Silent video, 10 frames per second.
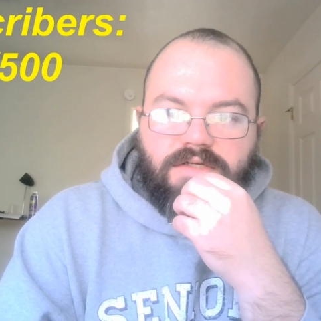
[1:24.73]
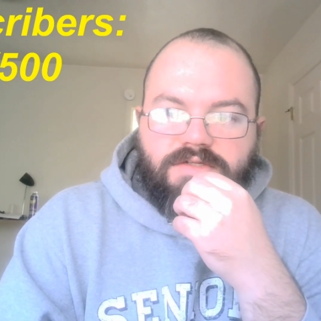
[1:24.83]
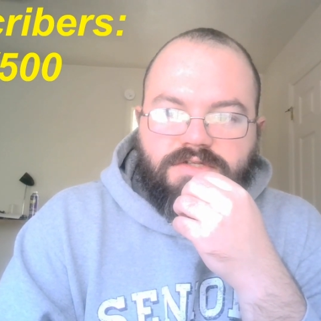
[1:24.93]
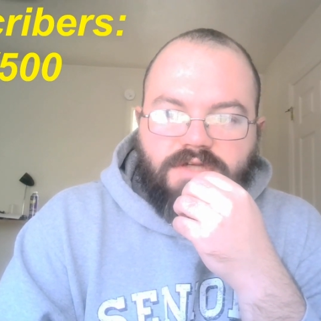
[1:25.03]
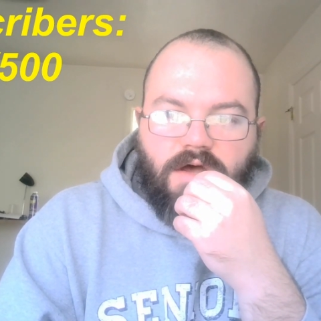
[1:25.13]

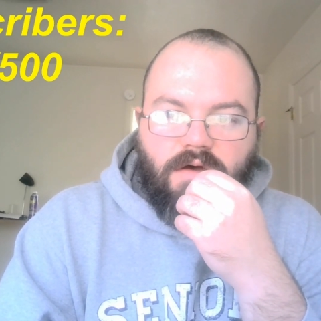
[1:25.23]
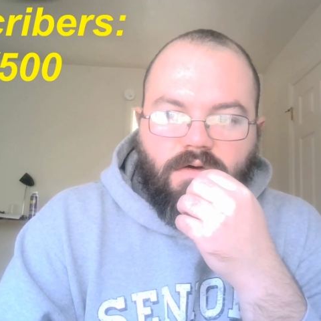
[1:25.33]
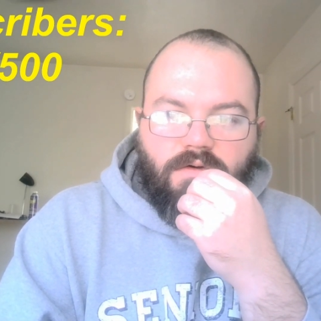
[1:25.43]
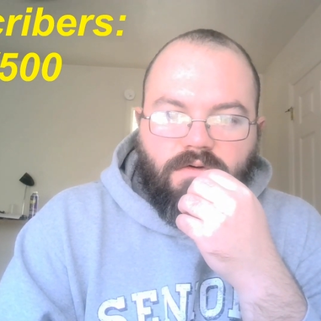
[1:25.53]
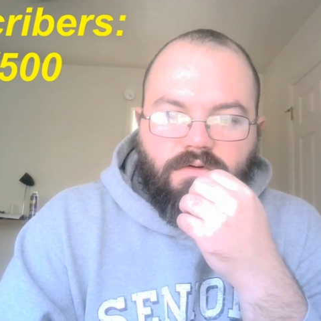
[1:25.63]

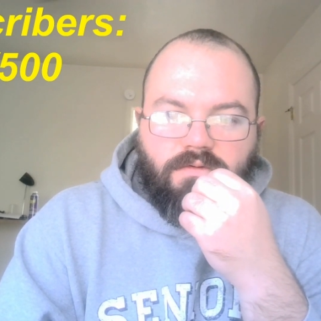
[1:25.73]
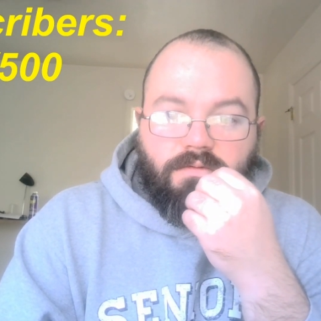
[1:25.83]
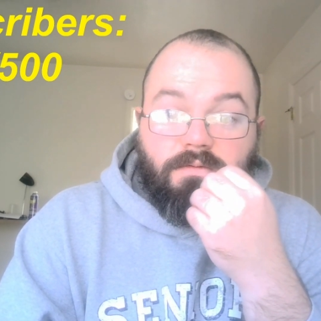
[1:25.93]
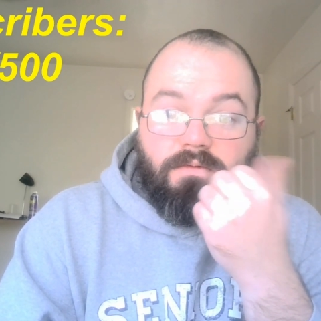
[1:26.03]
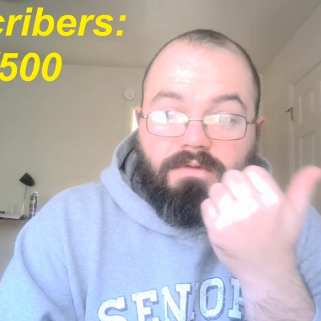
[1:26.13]

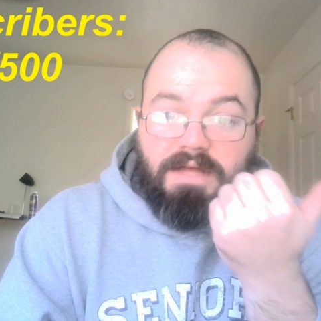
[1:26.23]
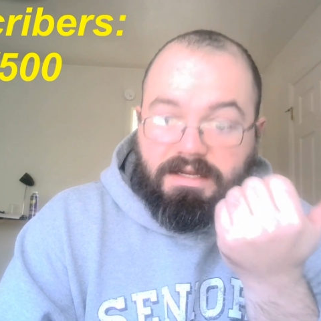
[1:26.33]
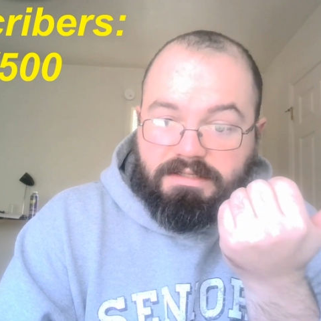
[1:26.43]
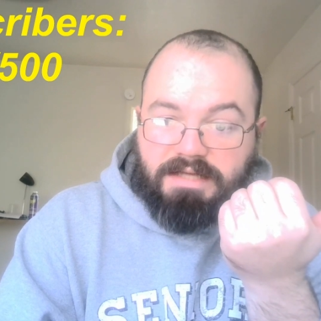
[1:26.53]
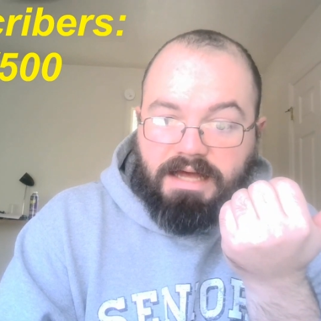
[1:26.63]
So they
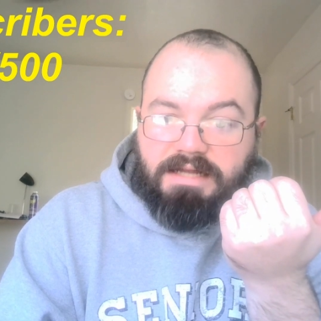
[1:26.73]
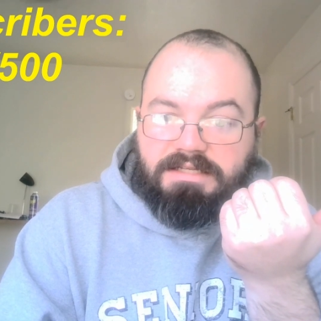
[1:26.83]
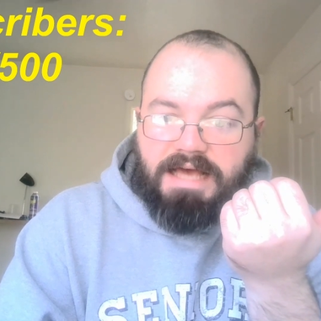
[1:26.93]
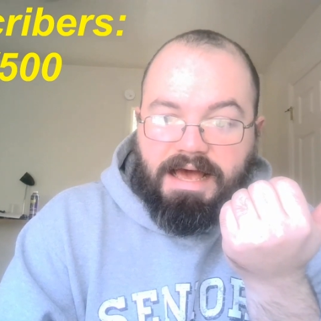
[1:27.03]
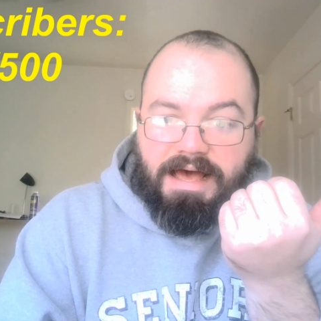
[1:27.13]
decided
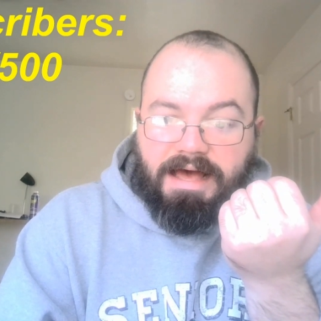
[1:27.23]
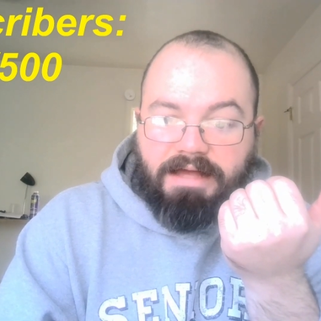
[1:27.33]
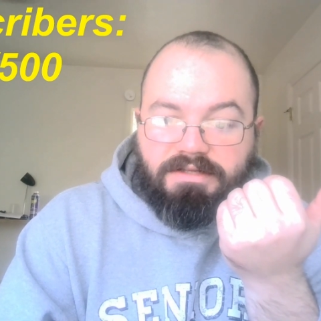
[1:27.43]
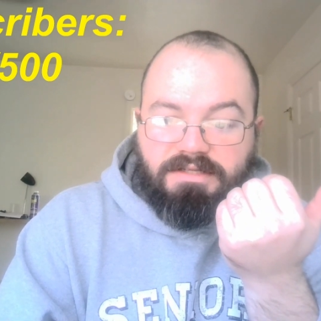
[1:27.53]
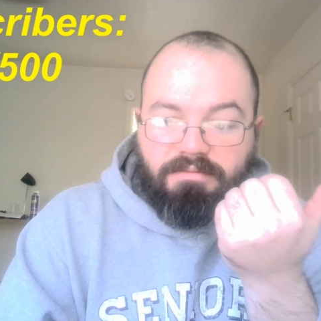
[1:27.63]
to
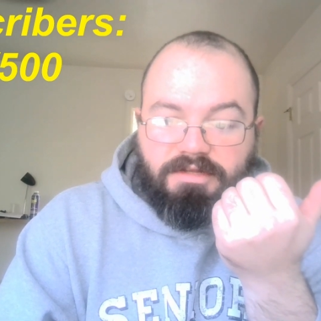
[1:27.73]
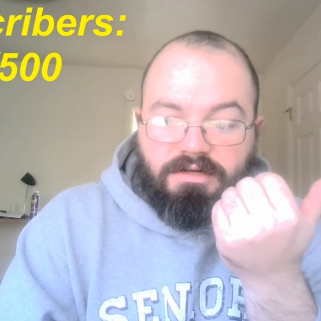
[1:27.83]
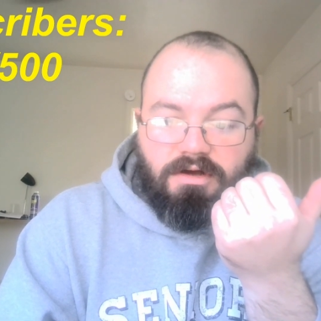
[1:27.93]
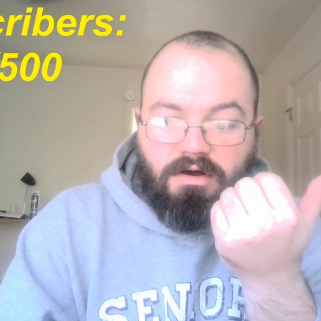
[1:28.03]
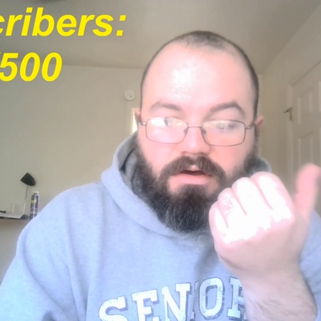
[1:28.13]
add
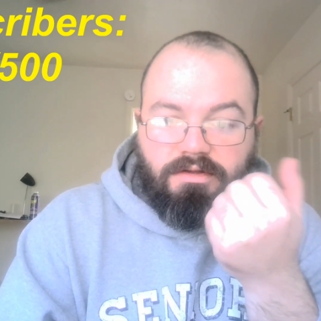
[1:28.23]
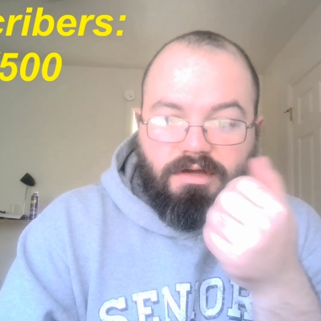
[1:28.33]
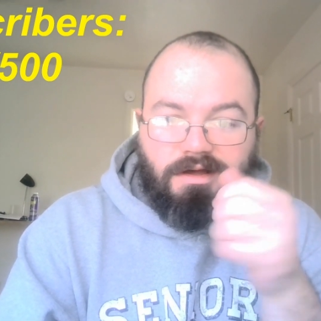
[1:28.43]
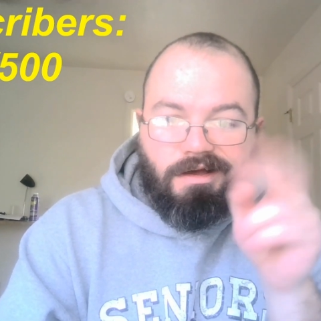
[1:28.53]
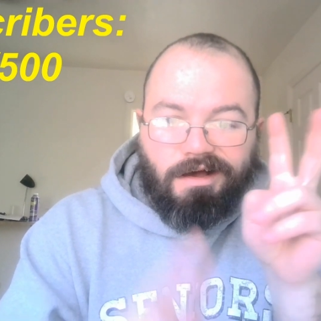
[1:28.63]
something called
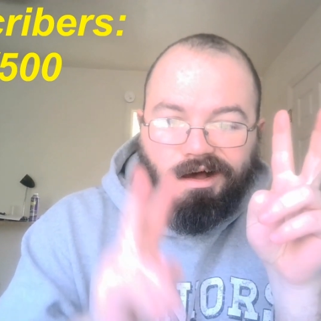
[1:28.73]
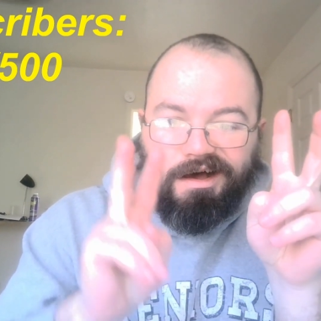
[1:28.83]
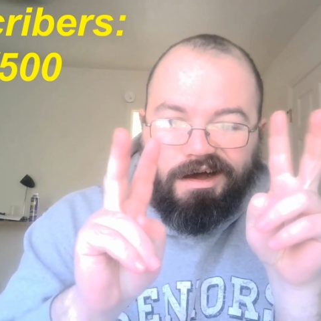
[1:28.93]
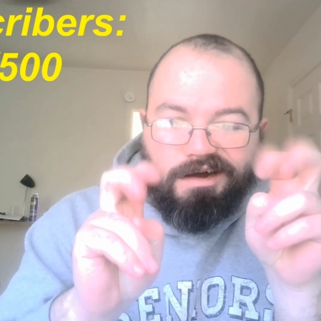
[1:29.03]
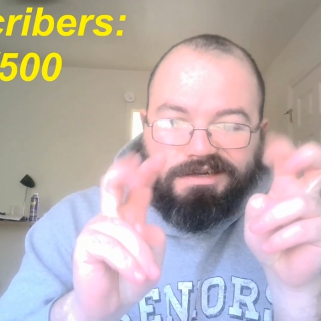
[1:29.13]

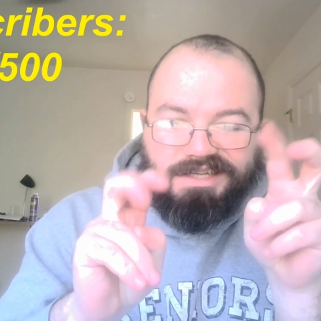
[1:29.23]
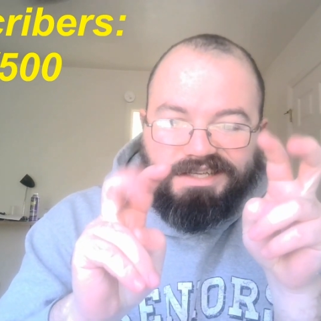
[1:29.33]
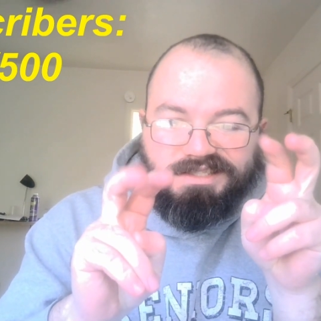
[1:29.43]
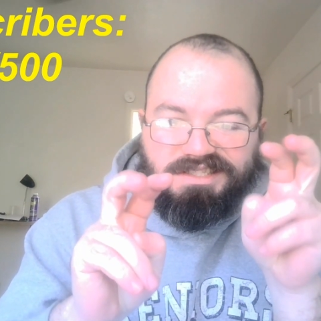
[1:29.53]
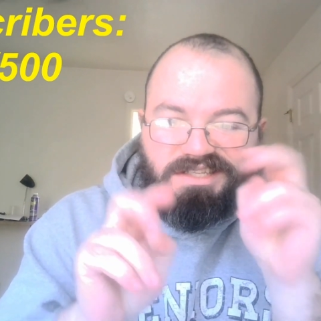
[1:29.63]

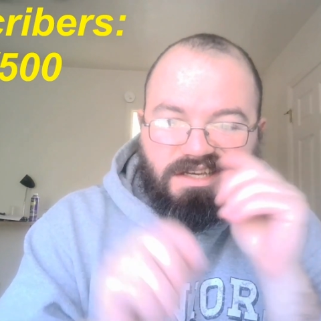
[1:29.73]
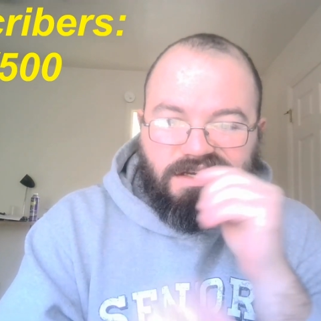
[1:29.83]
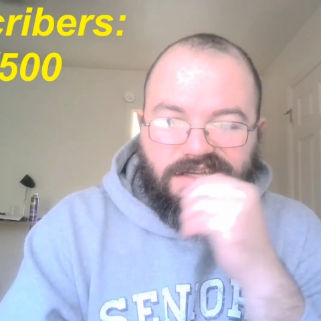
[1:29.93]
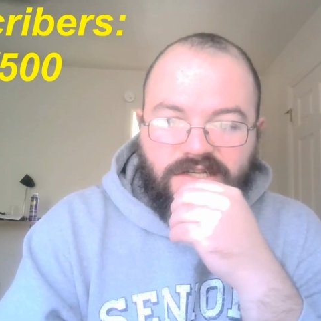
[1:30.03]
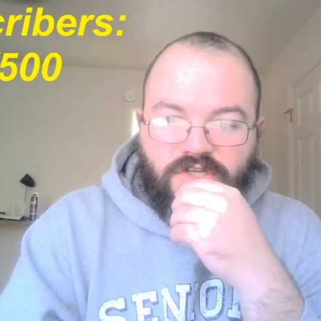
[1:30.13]

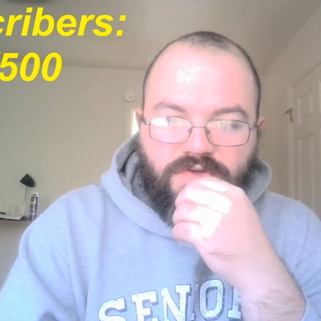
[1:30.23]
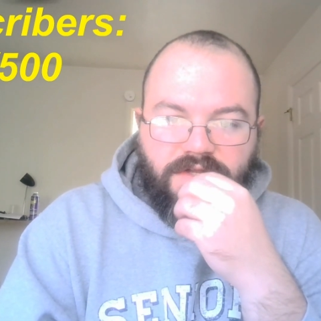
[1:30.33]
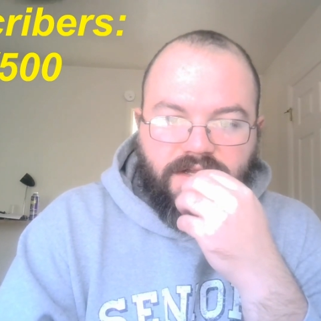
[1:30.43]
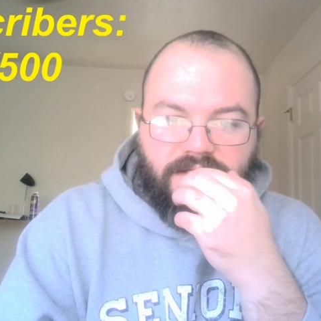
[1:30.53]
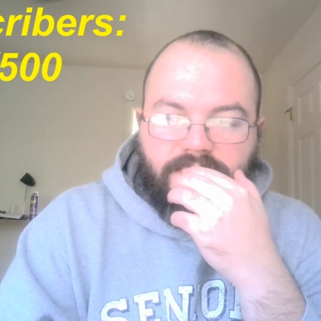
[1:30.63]
artistic
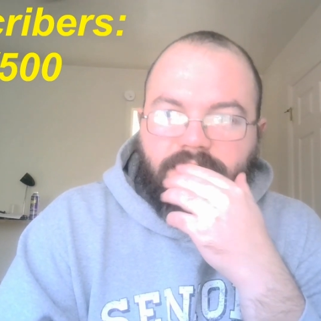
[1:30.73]
nudity.